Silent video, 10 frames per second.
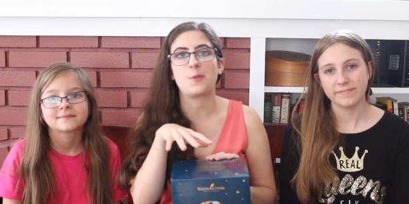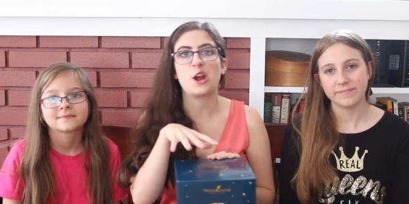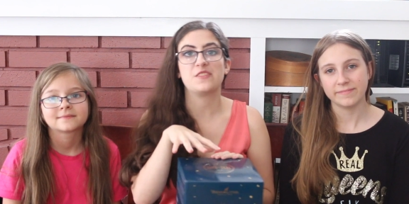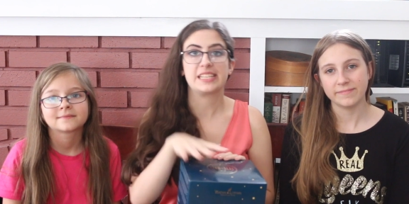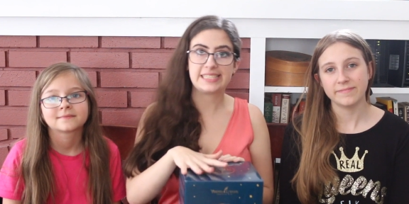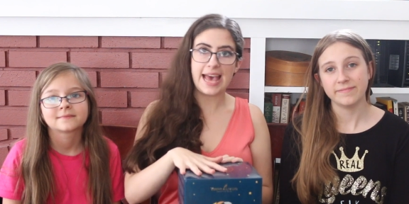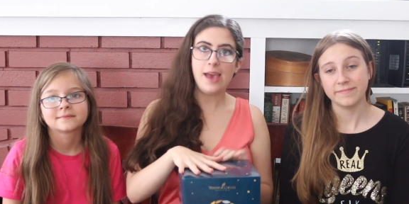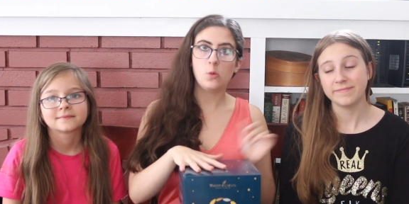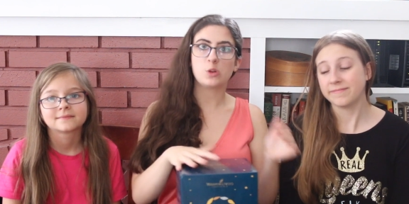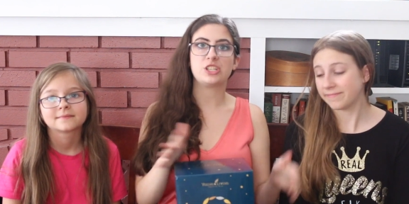Speaker 1: as part of the
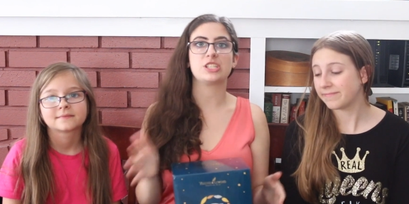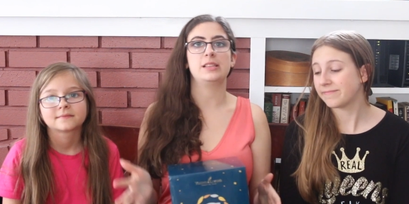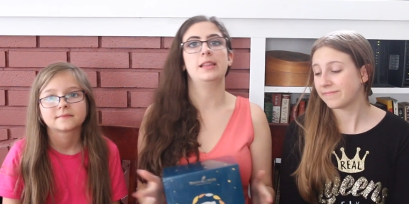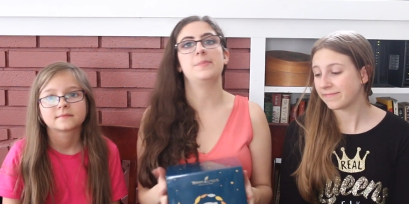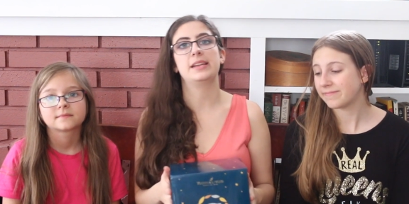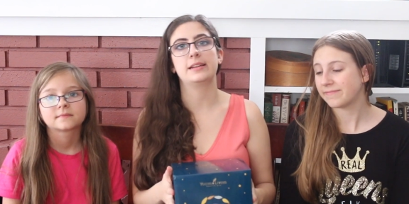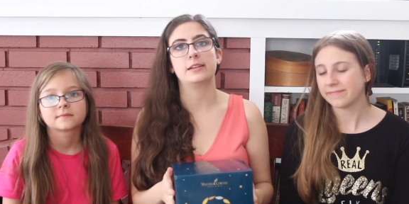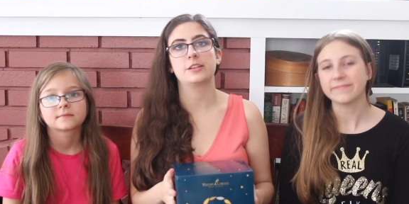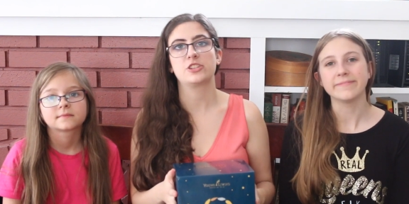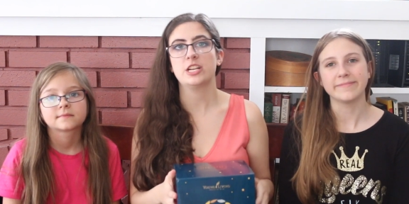set, which is limited
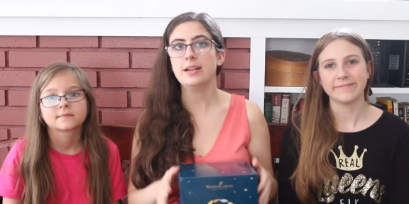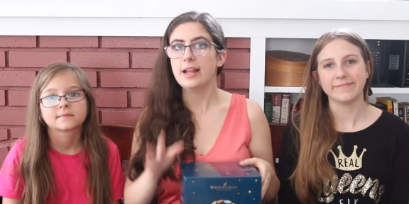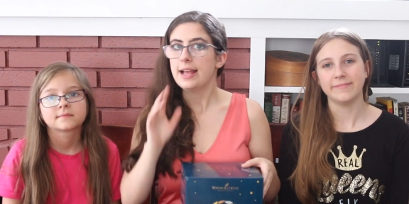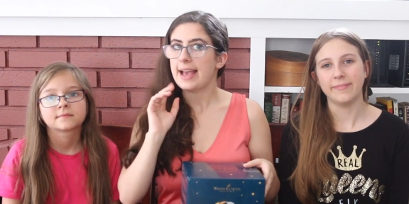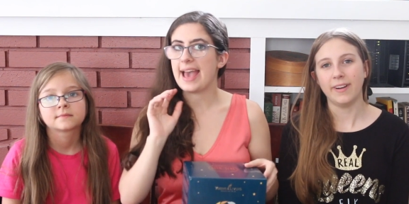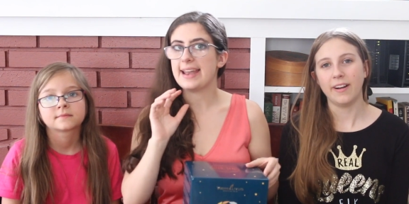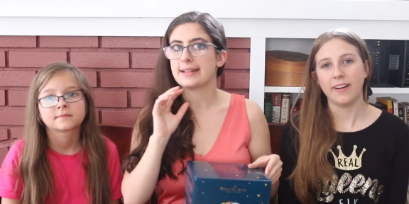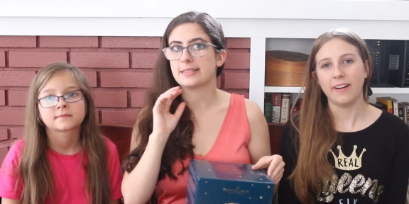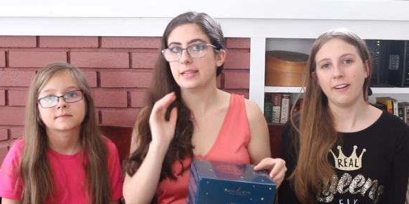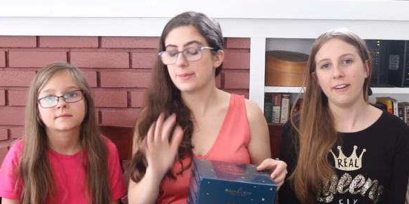edition, and
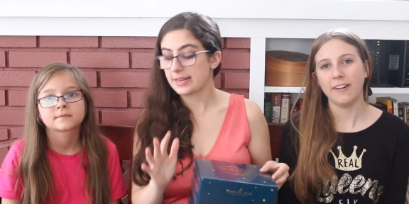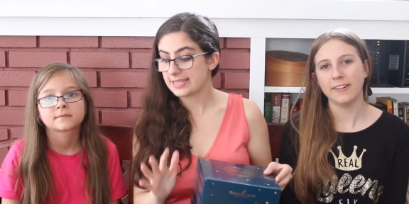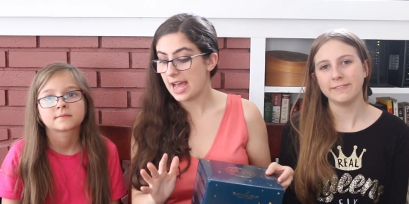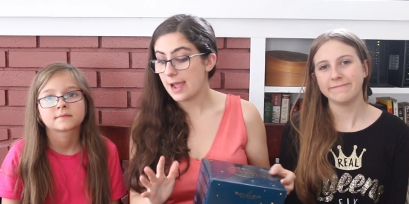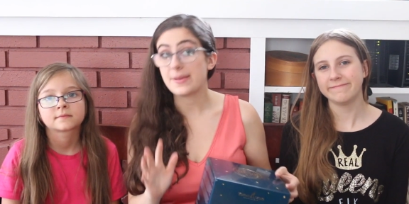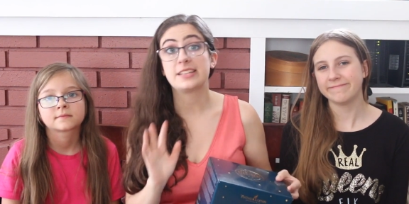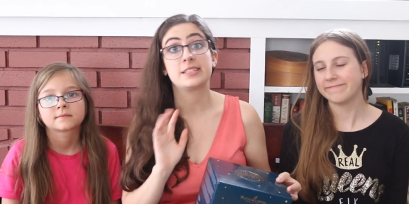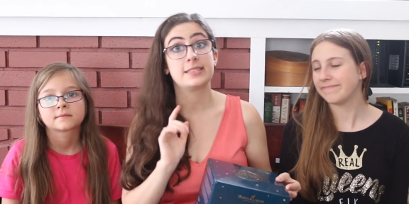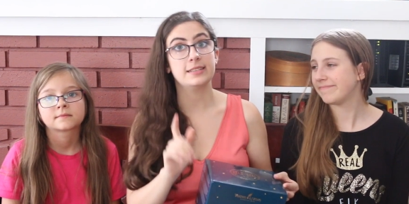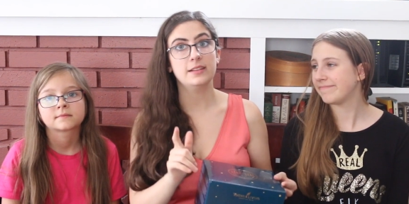it's limited time.
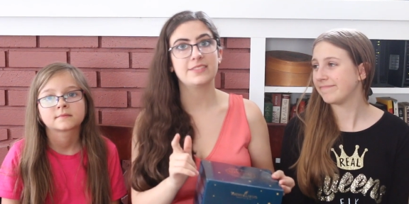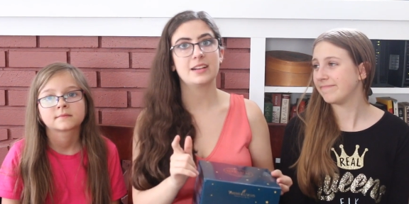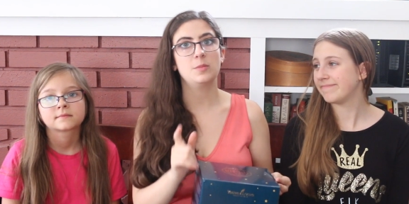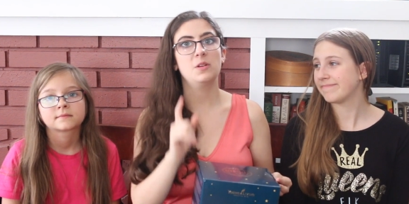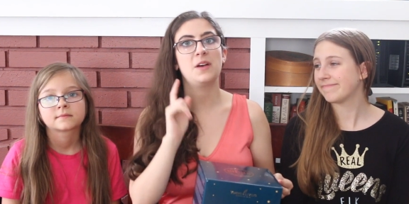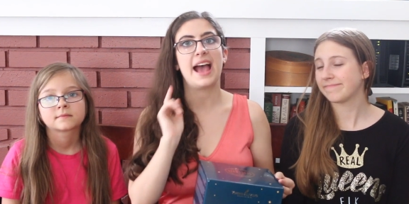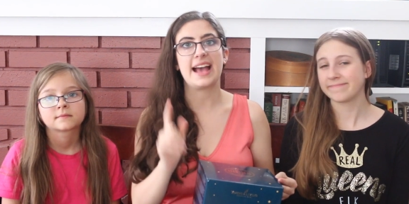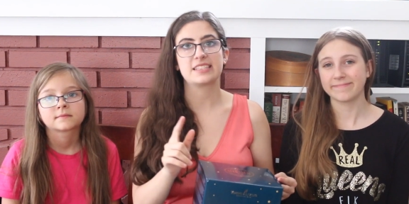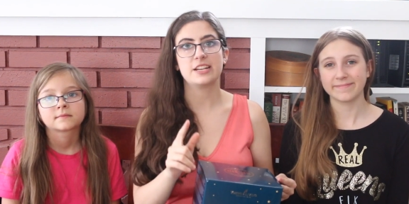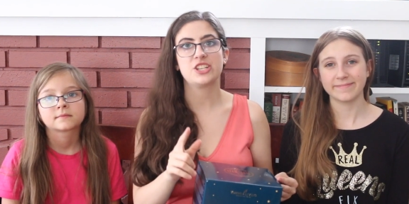It's still available
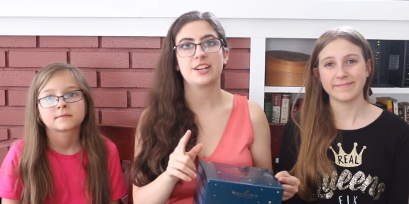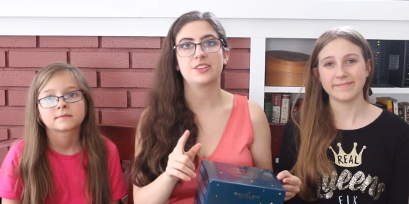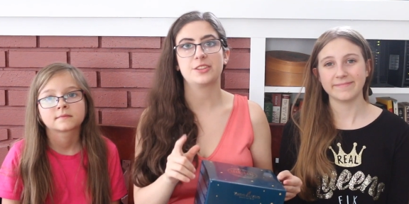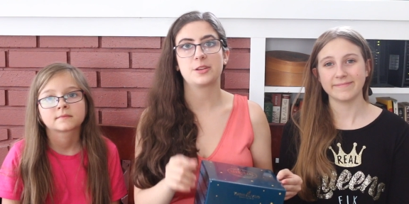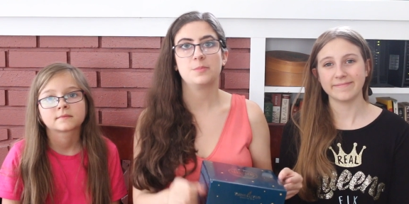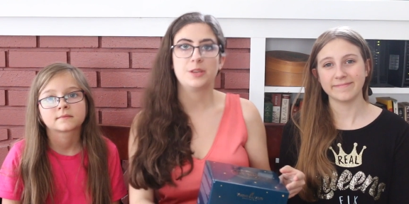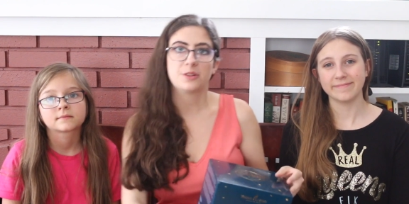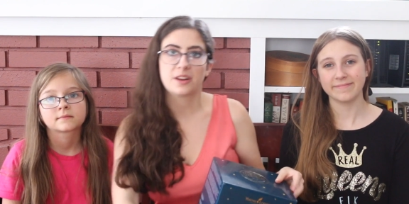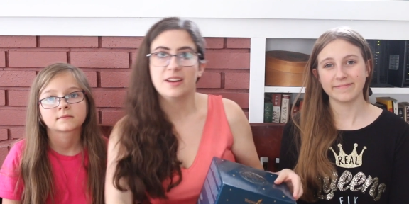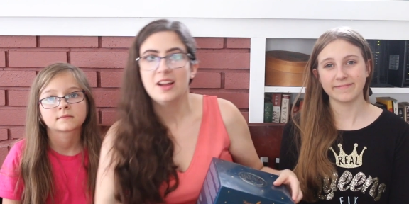as I checked on the
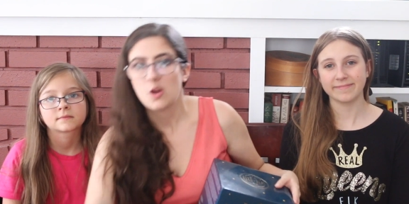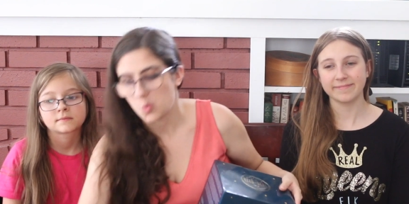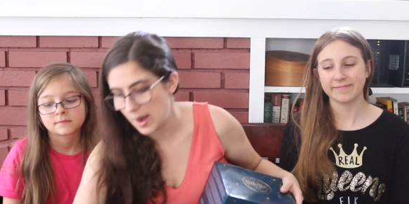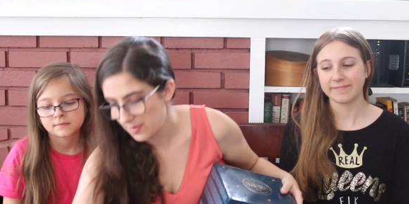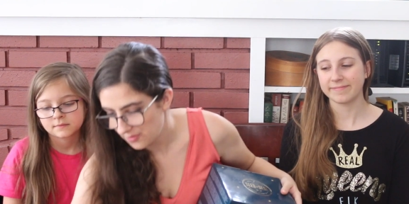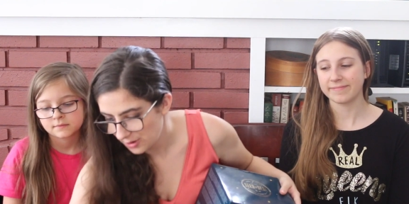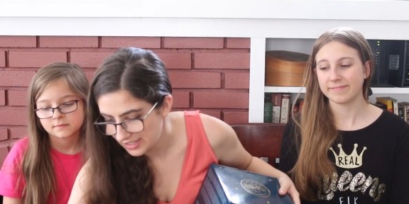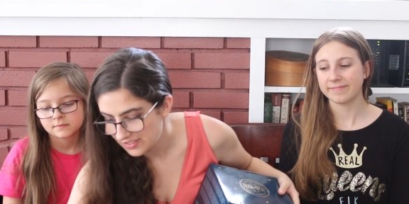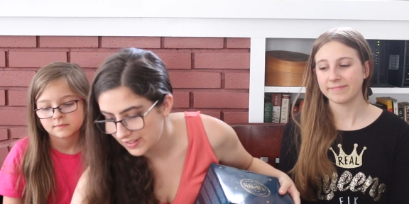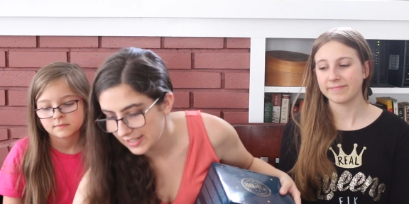computer right before
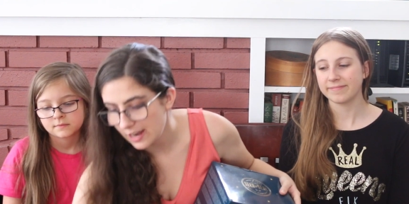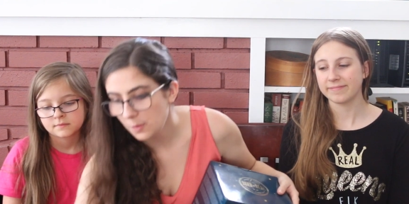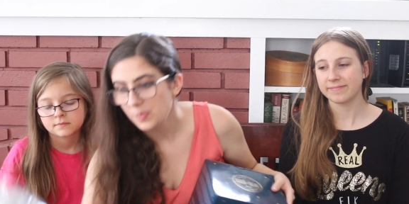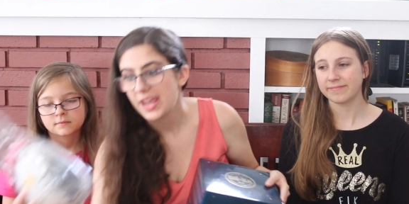this video.